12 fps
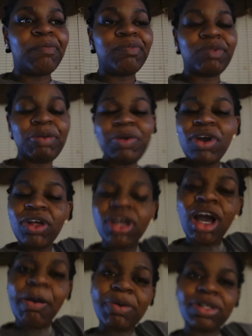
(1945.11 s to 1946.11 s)
let me know in the
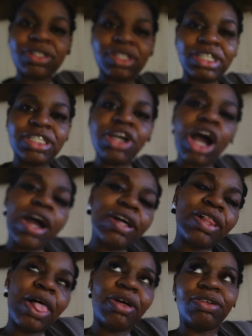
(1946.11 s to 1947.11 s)
comments. Let's try.
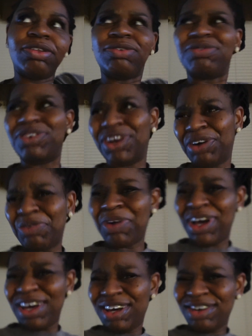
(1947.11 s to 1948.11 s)
Girl,
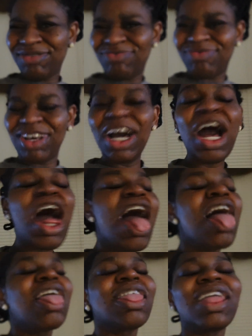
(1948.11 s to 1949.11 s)
wait.
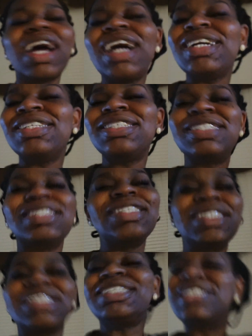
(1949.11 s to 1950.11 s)

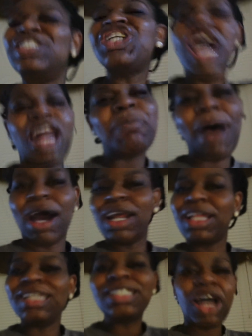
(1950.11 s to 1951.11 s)
Let's chat about it.
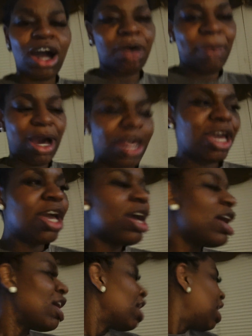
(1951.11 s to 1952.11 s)
Let's talk about it.
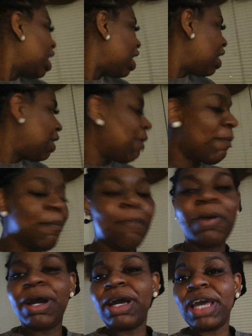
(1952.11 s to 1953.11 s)

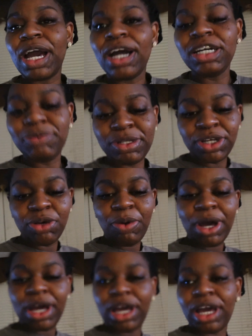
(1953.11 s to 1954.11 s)
But yeah, husband's on the
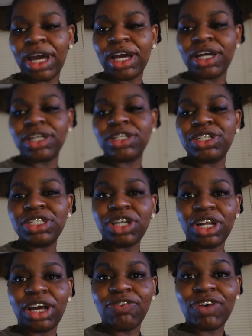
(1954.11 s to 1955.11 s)
way and she's
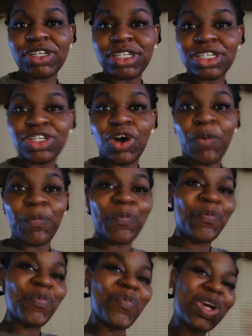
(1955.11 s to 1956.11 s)
starting to get fussy. So,
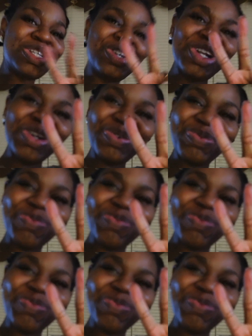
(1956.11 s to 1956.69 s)
toodaloo.